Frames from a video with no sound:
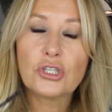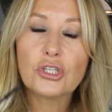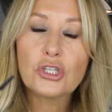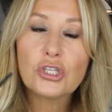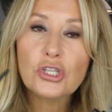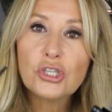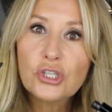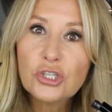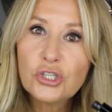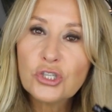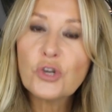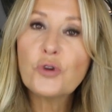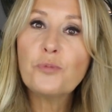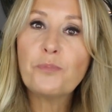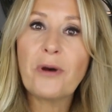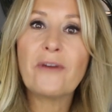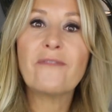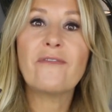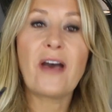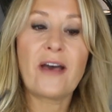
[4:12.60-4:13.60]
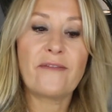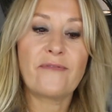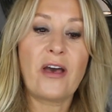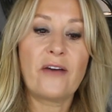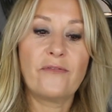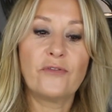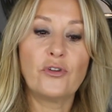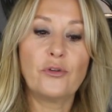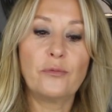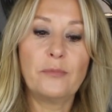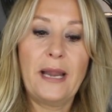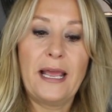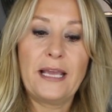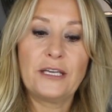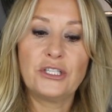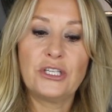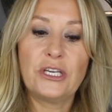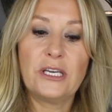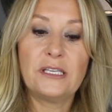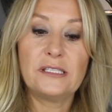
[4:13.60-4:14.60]
super va-va-voom
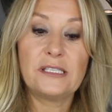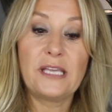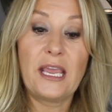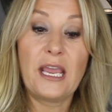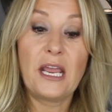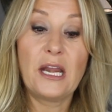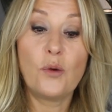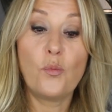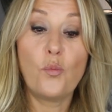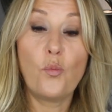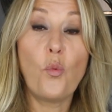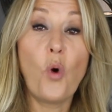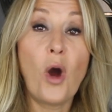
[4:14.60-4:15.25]
lashes in